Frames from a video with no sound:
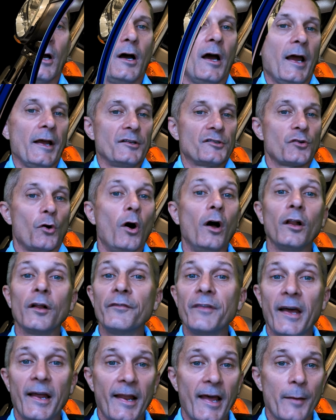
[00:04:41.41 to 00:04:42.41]
Alright, so
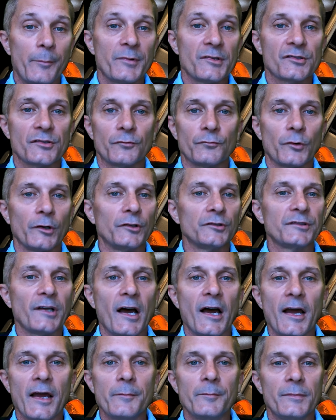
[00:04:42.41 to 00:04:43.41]
all of that happens in real
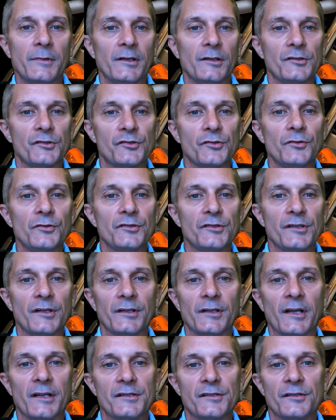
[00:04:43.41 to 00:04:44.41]
time as soon as
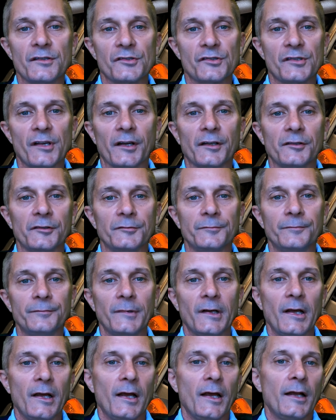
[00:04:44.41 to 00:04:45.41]
it gets the signal.
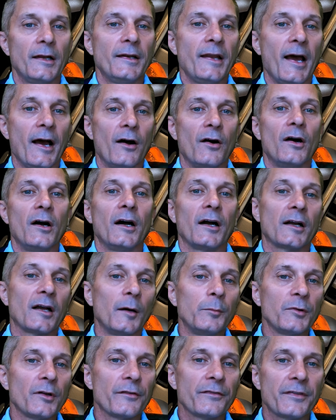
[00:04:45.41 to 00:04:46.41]
Now, a
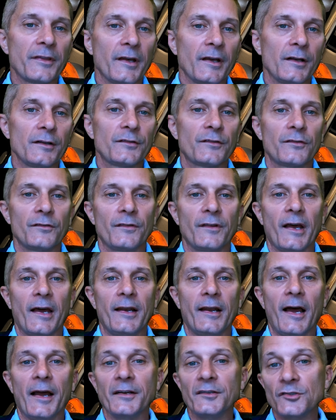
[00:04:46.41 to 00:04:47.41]
couple of things
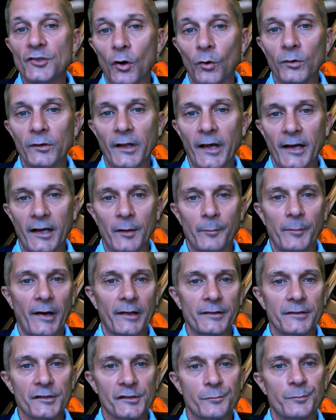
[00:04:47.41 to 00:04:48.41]
that I don't like
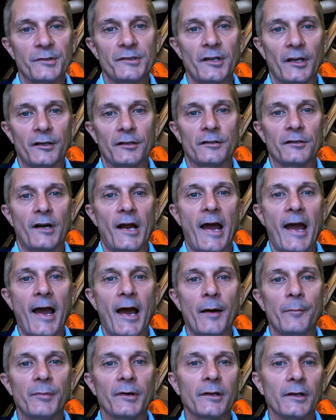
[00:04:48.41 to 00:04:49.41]
about this particular
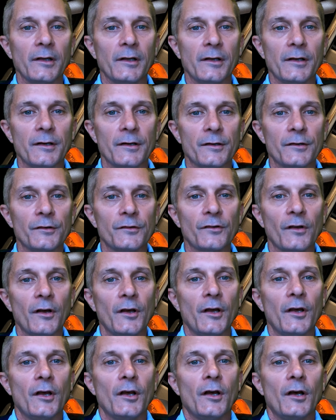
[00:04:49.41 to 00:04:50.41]
app is
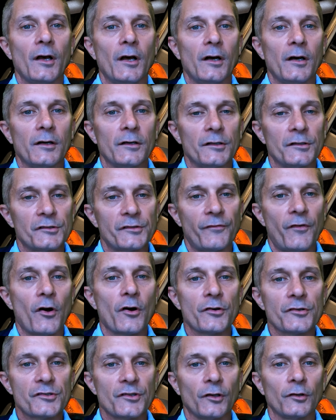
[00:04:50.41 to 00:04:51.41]
as
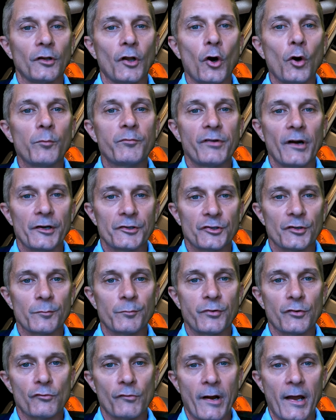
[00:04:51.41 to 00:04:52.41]
far as the low
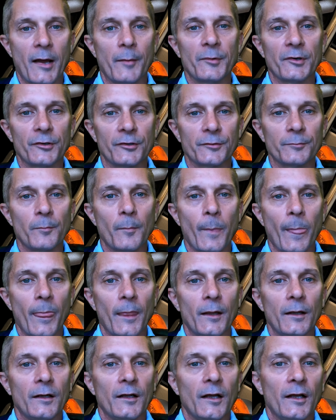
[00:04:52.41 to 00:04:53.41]
pressure parameter,
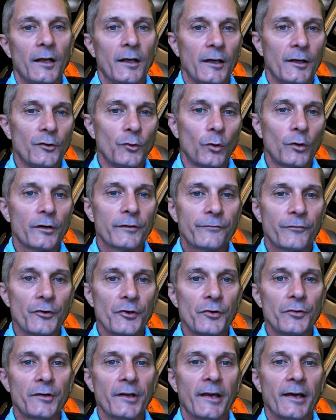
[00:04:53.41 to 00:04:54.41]
in order
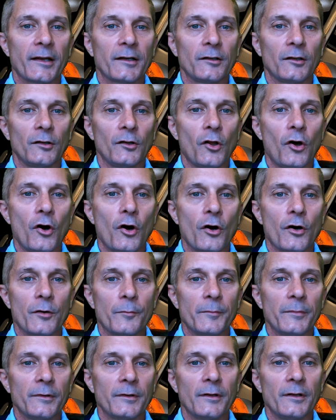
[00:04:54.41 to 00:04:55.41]
for you to get an
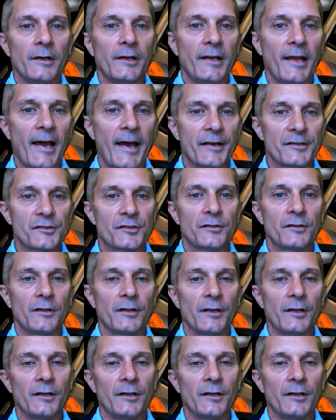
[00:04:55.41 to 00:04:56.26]
alarm, it has